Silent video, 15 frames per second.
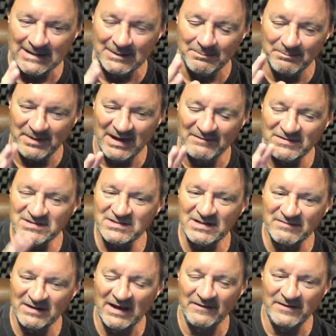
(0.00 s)
but ever since
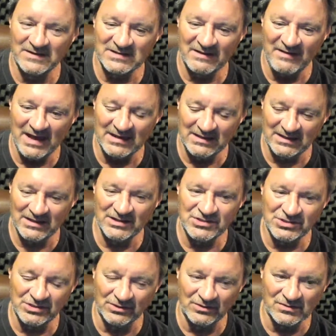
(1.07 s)
I've got this, I've had
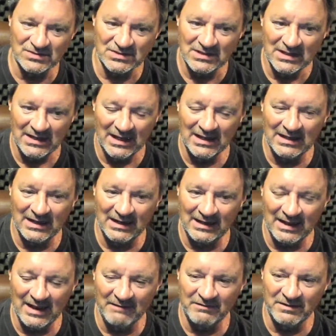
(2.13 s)
issues in
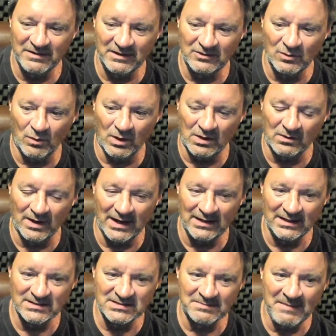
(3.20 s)
getting everything to work right.
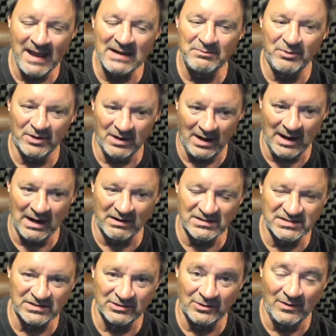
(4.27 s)
It's a MacBook Air.
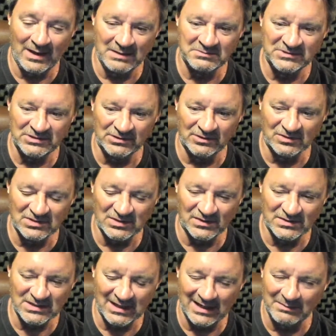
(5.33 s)
It's the new M two, so
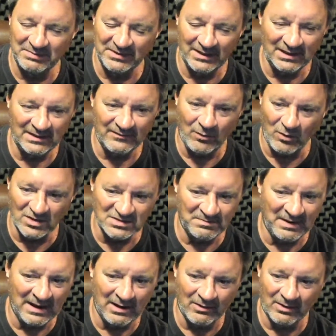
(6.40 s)
it's got plenty of
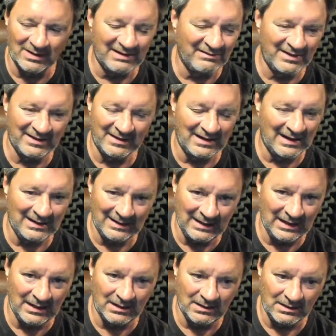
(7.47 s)
horsepower and everything that I
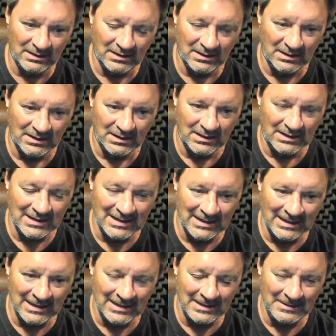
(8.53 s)
need.
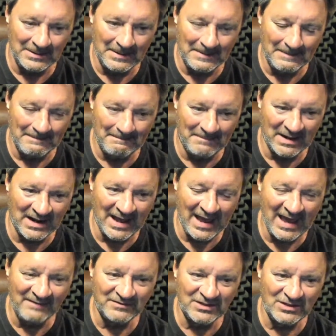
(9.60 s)
Uh, but I
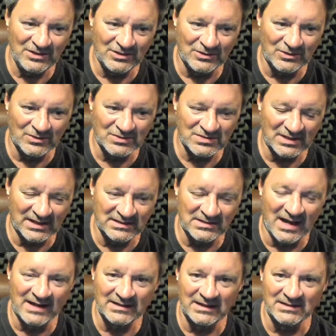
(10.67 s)
have to use a
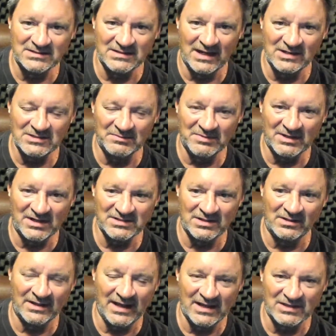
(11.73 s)
docking station because it
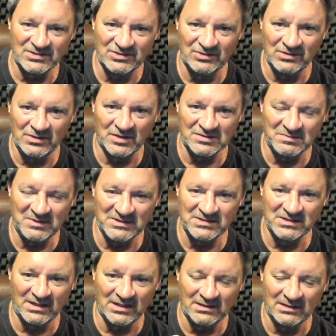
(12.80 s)
only has two U S B
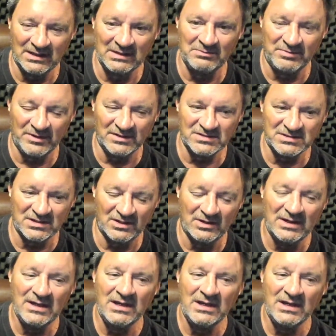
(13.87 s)
C inputs. So